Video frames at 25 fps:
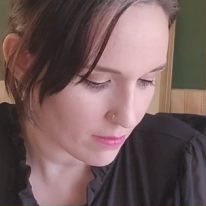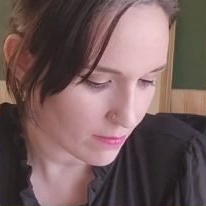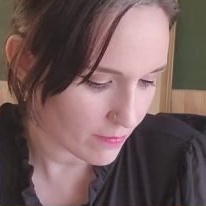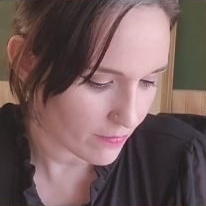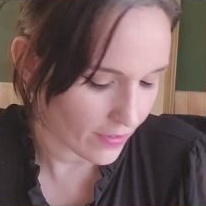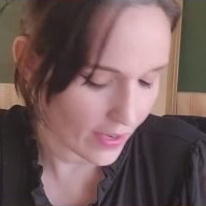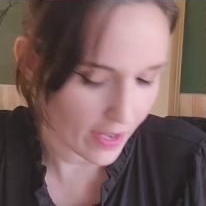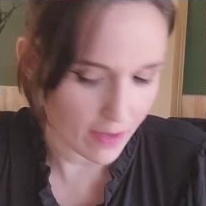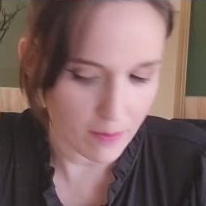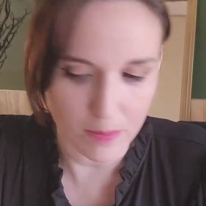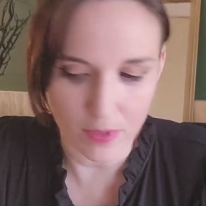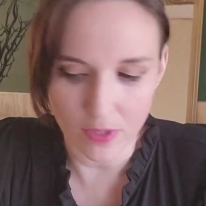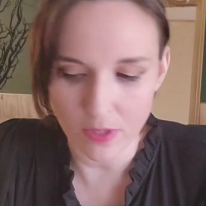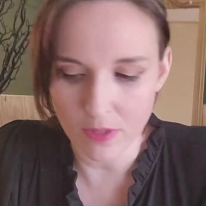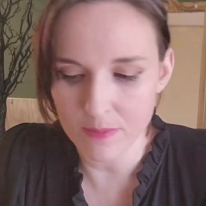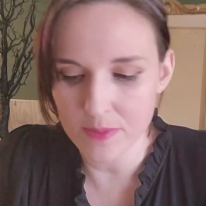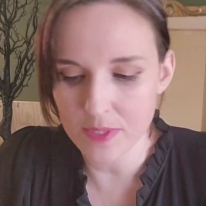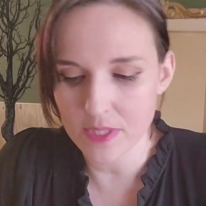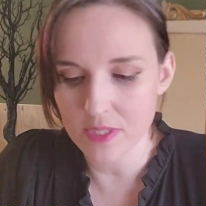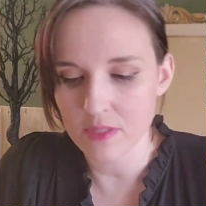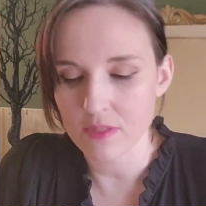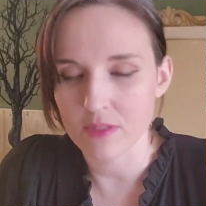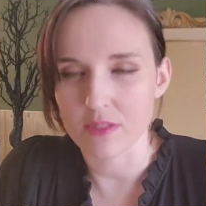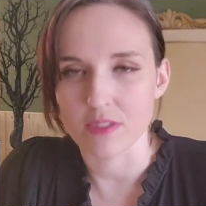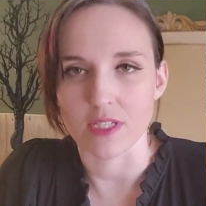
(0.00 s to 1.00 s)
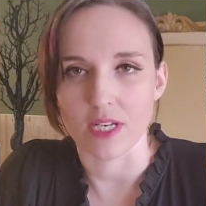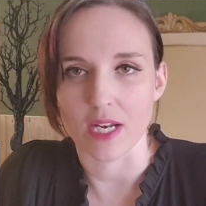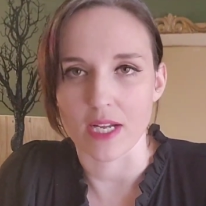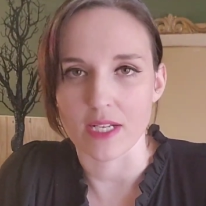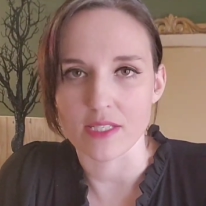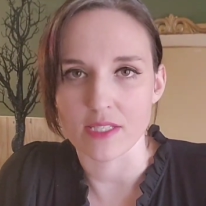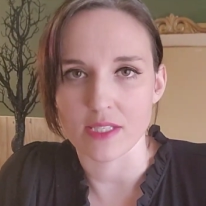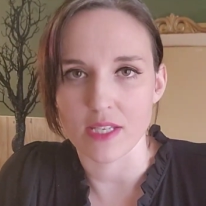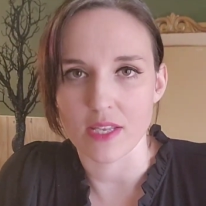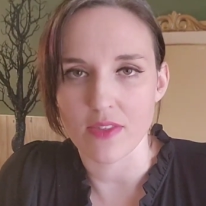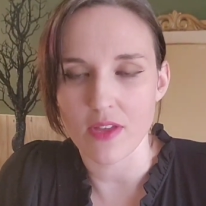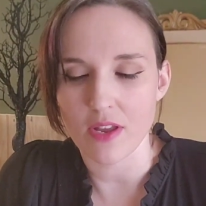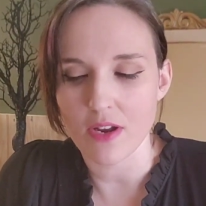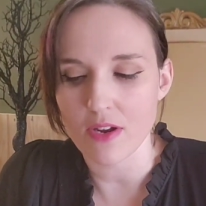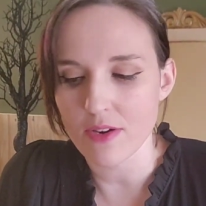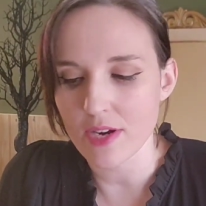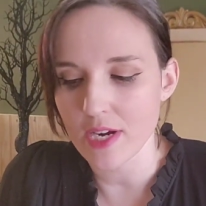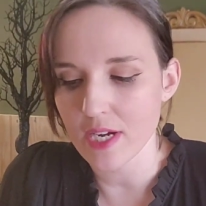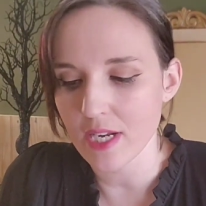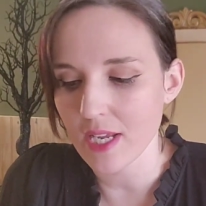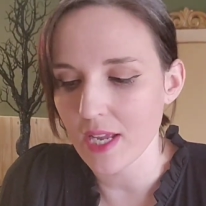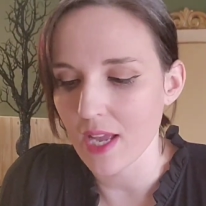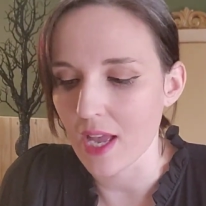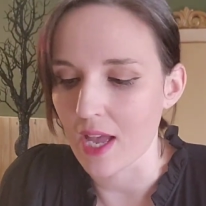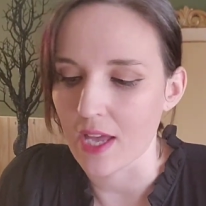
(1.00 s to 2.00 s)
5 bulbs? Did I say that
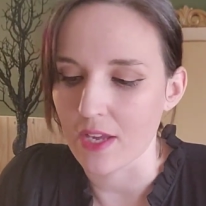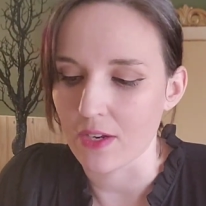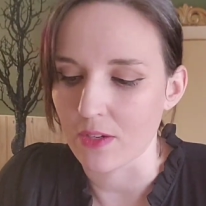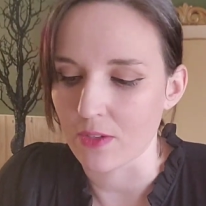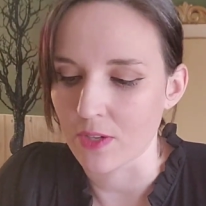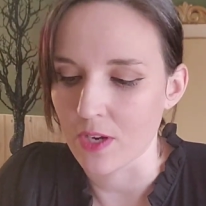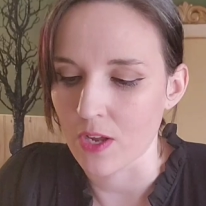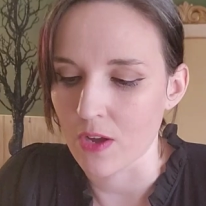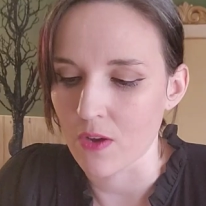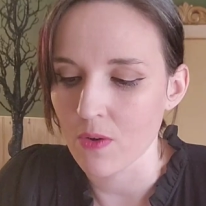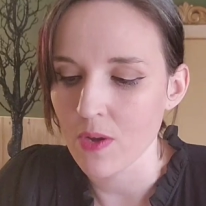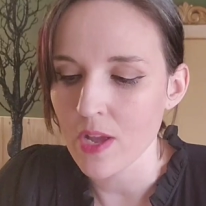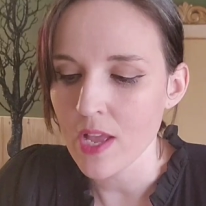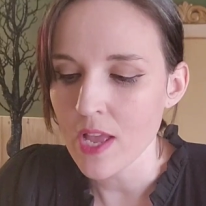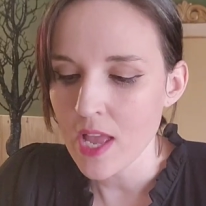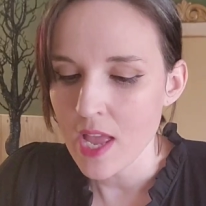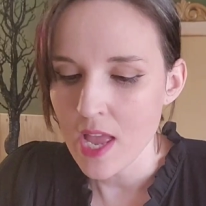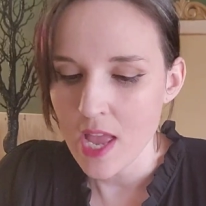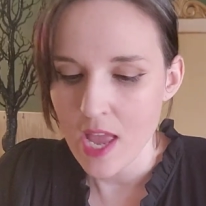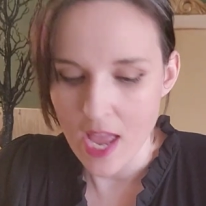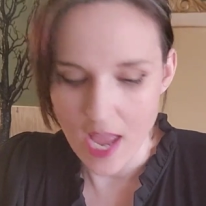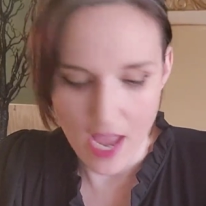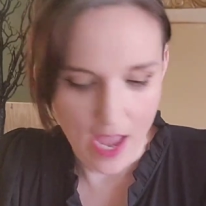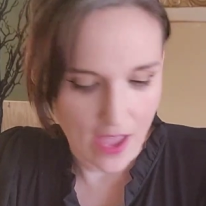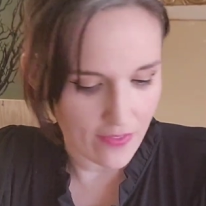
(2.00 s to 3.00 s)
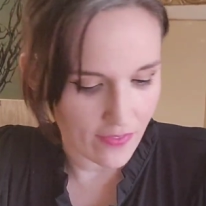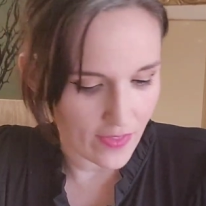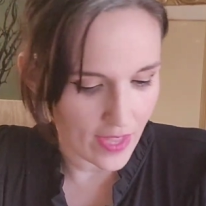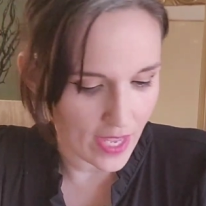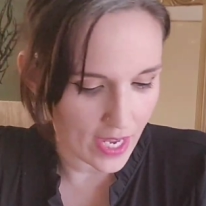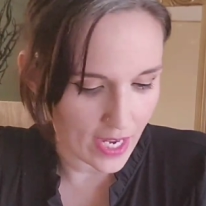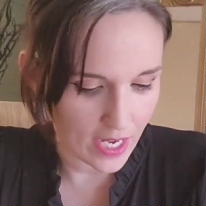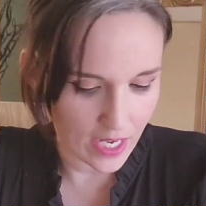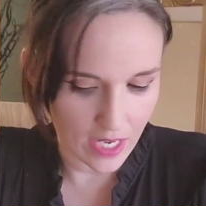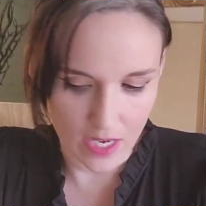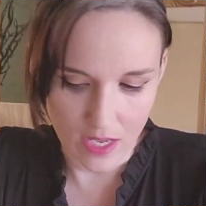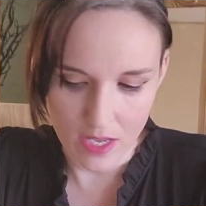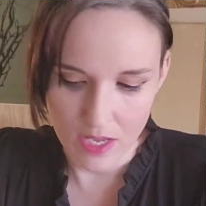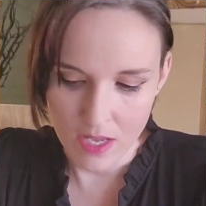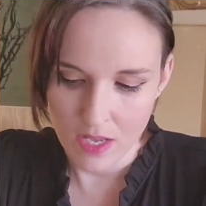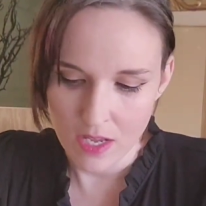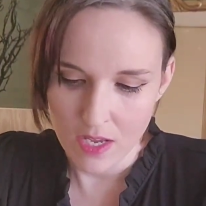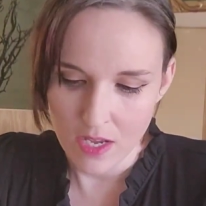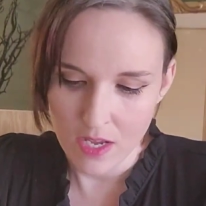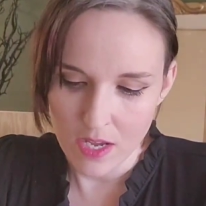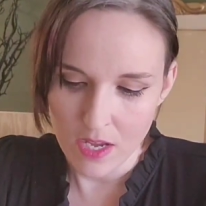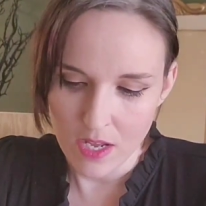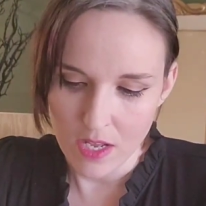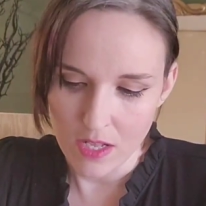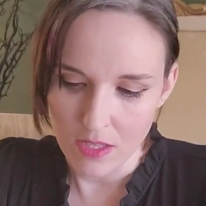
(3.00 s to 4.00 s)
already? I don't know. And then
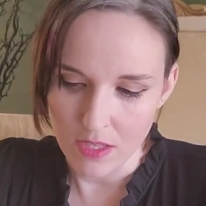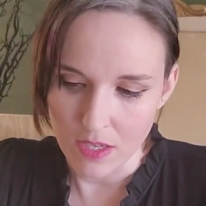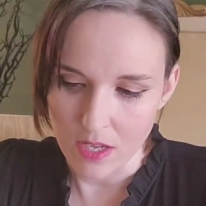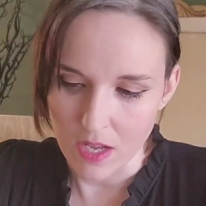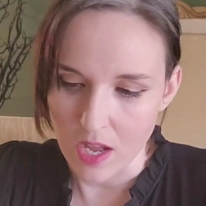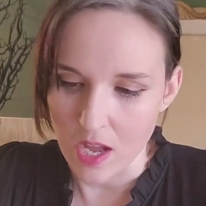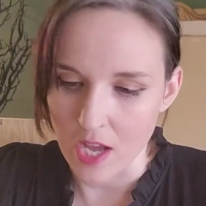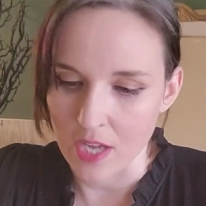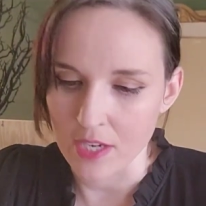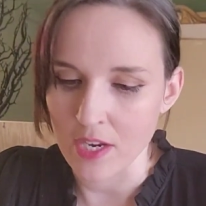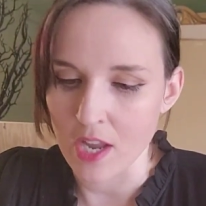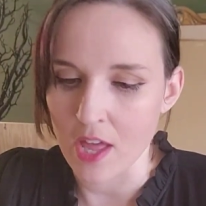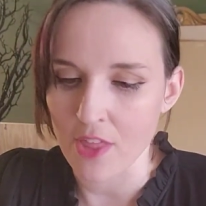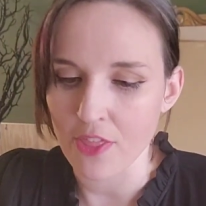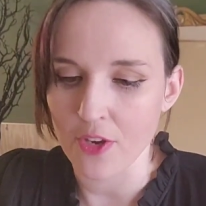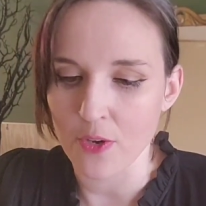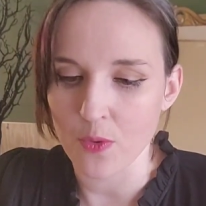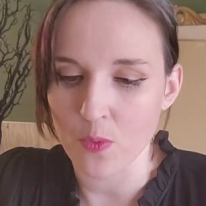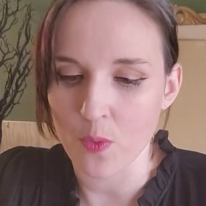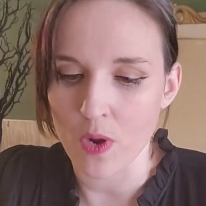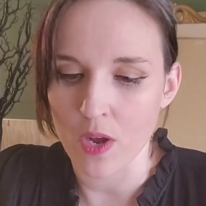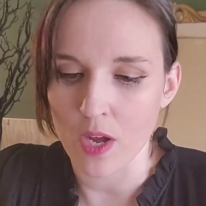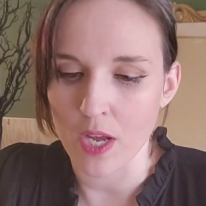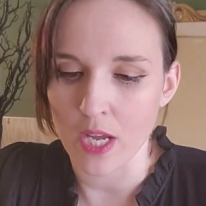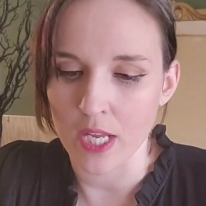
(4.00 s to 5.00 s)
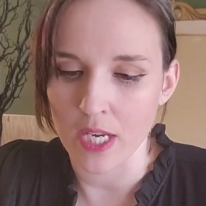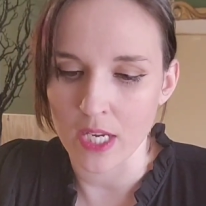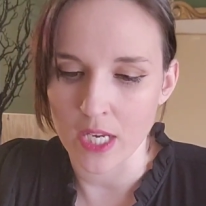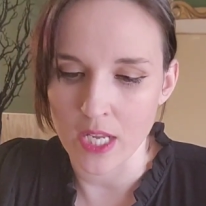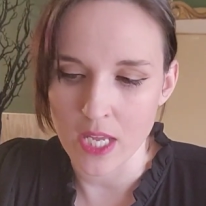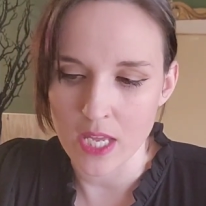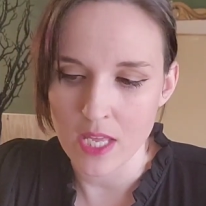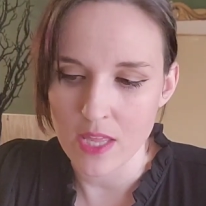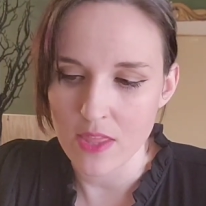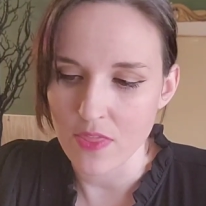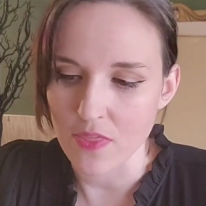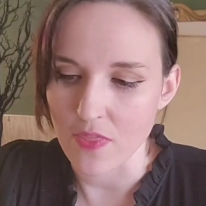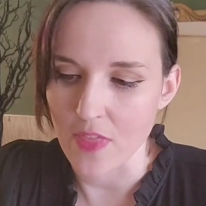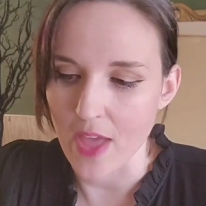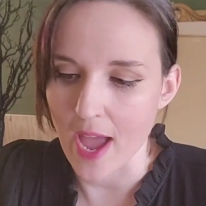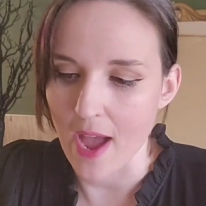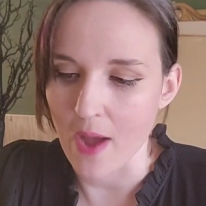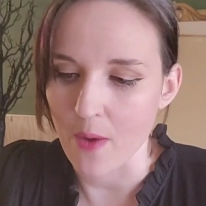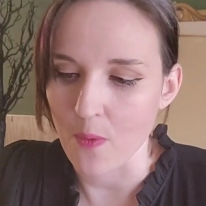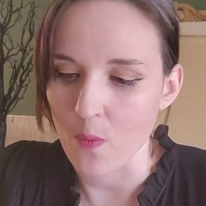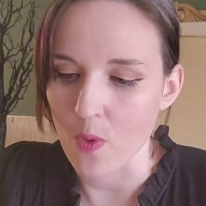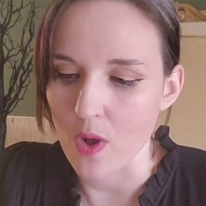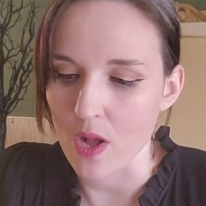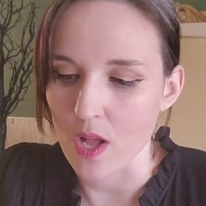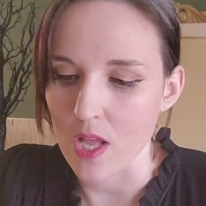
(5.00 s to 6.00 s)
another one that
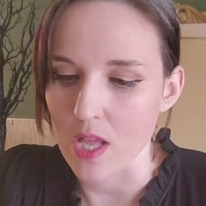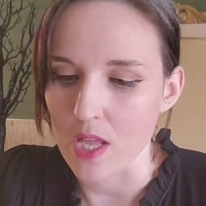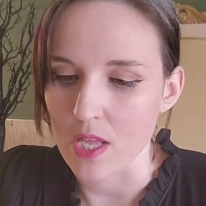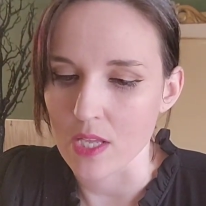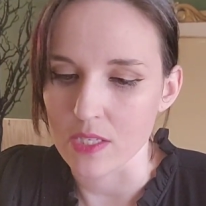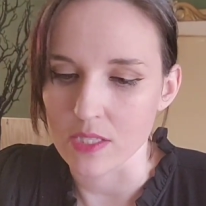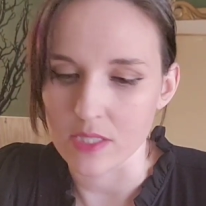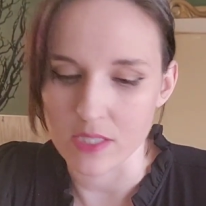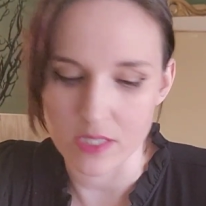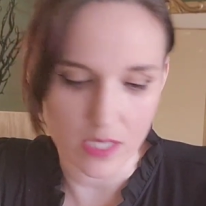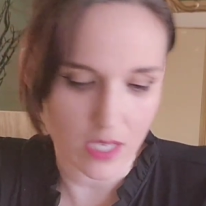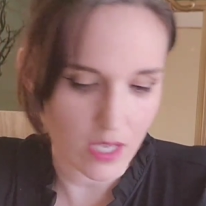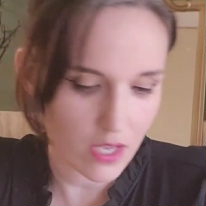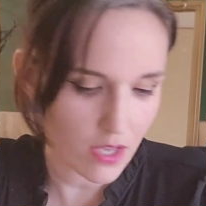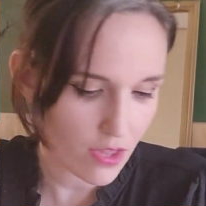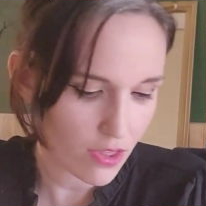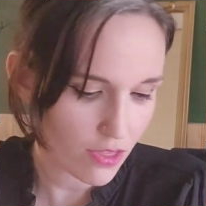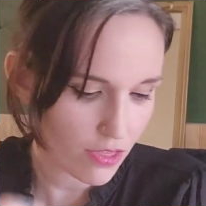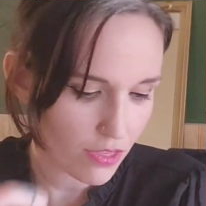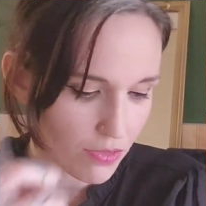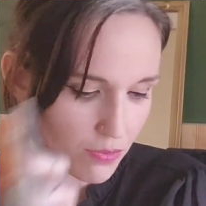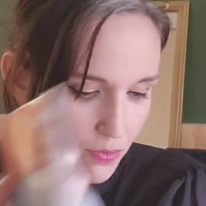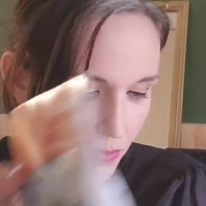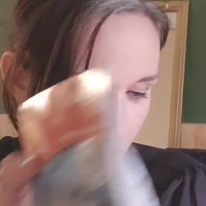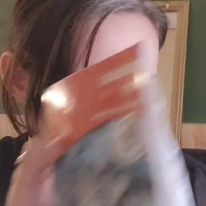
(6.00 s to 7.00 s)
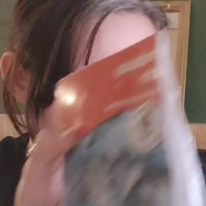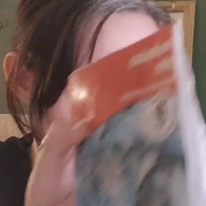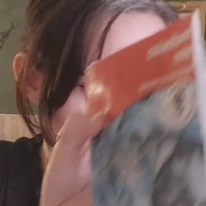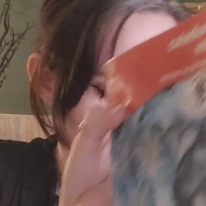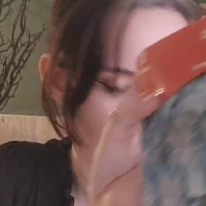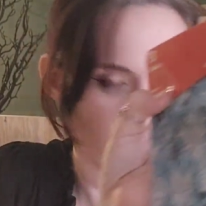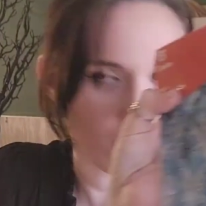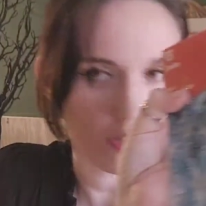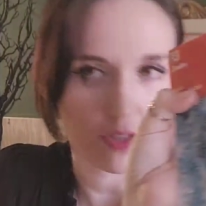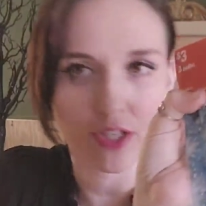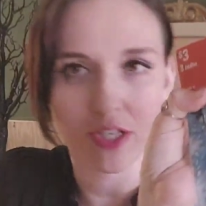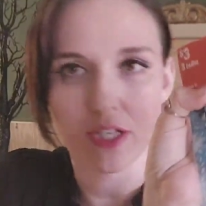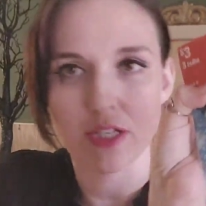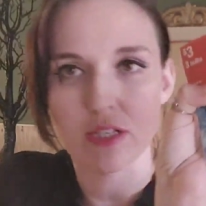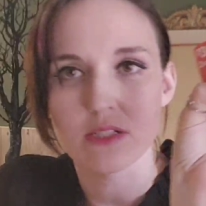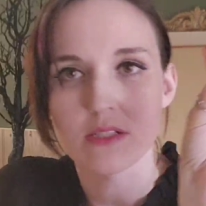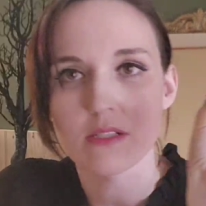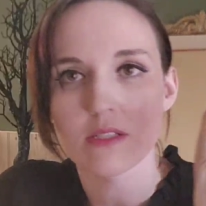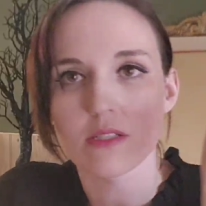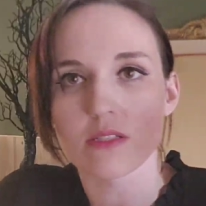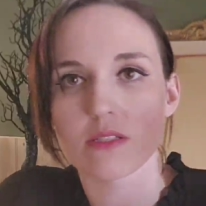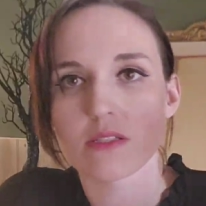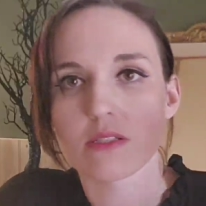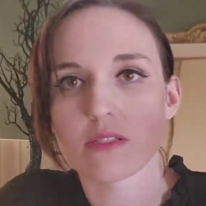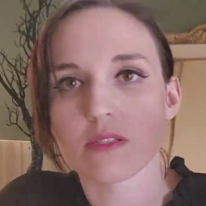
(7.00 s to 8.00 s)
was
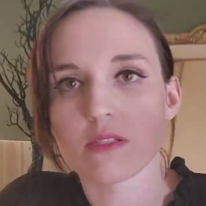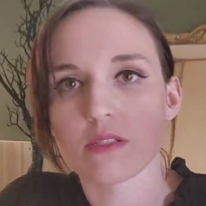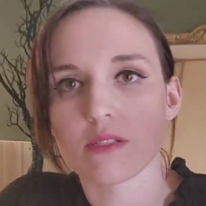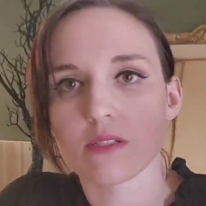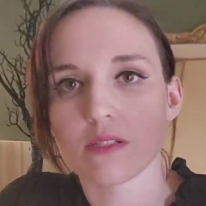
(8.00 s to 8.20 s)
$3.